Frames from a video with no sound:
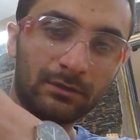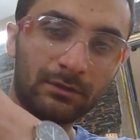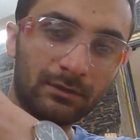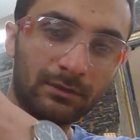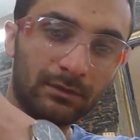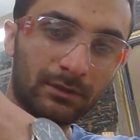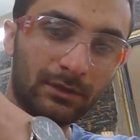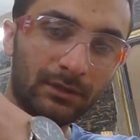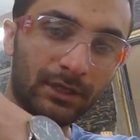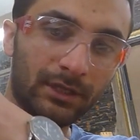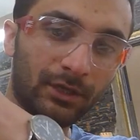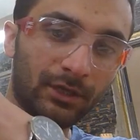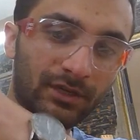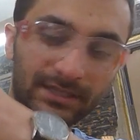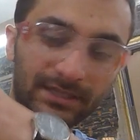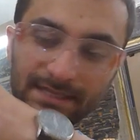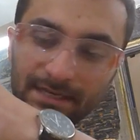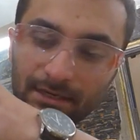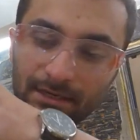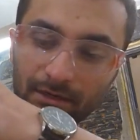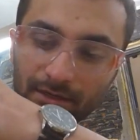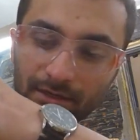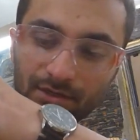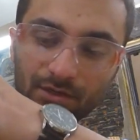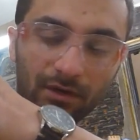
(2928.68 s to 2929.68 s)
you can just hear
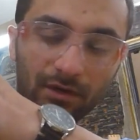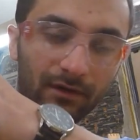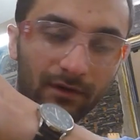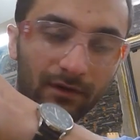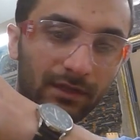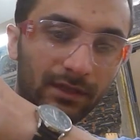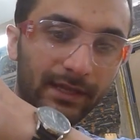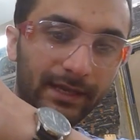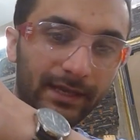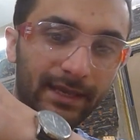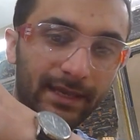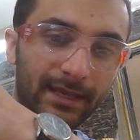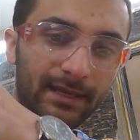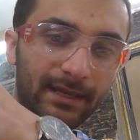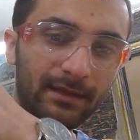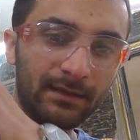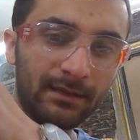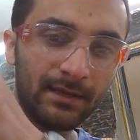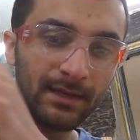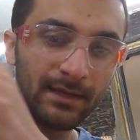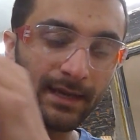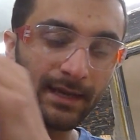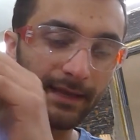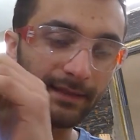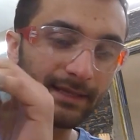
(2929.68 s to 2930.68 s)
it sort of clicking,
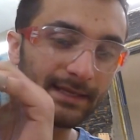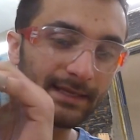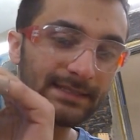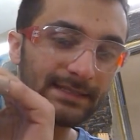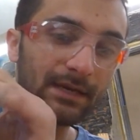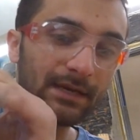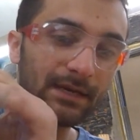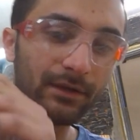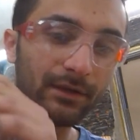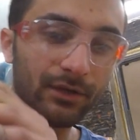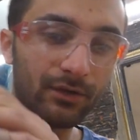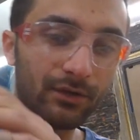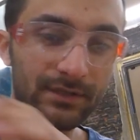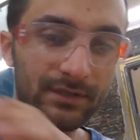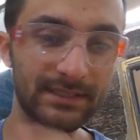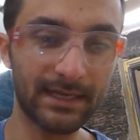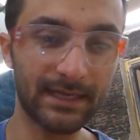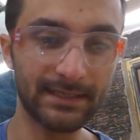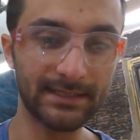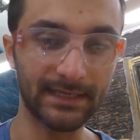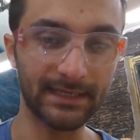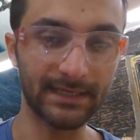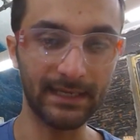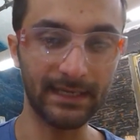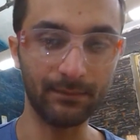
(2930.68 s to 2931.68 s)
and that's how it knows not to
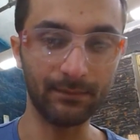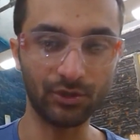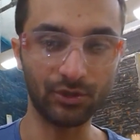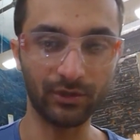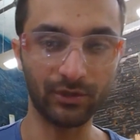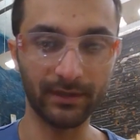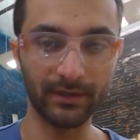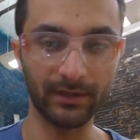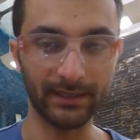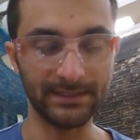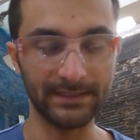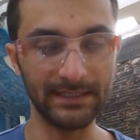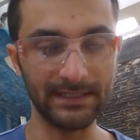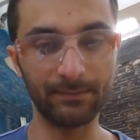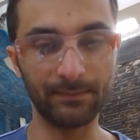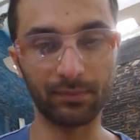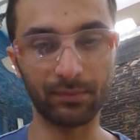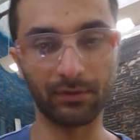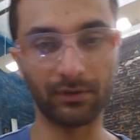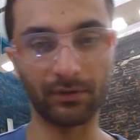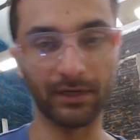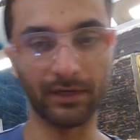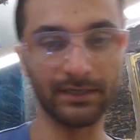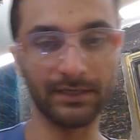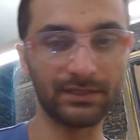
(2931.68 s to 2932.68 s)
keep drilling deeper
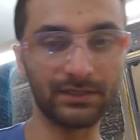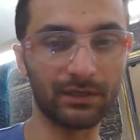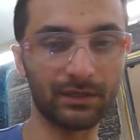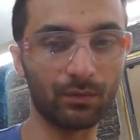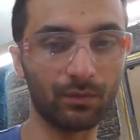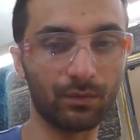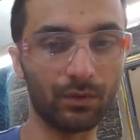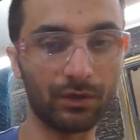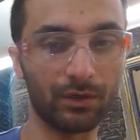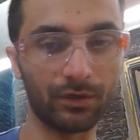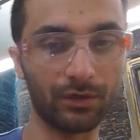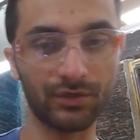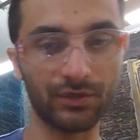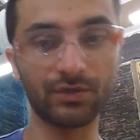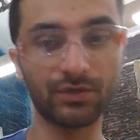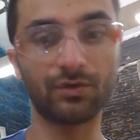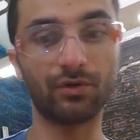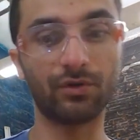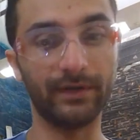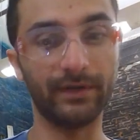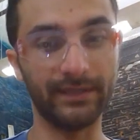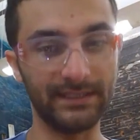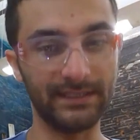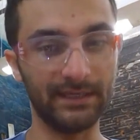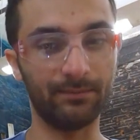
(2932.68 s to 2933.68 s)
into the wood or screwing
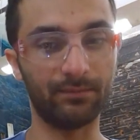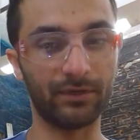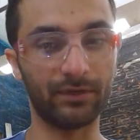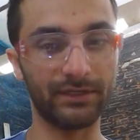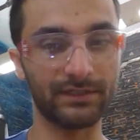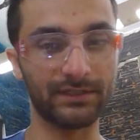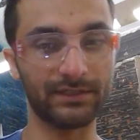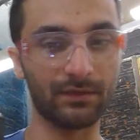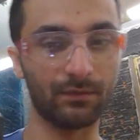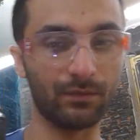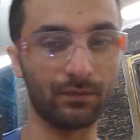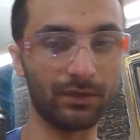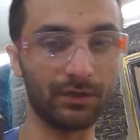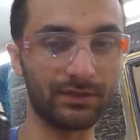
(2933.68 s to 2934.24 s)
deeper into the wood.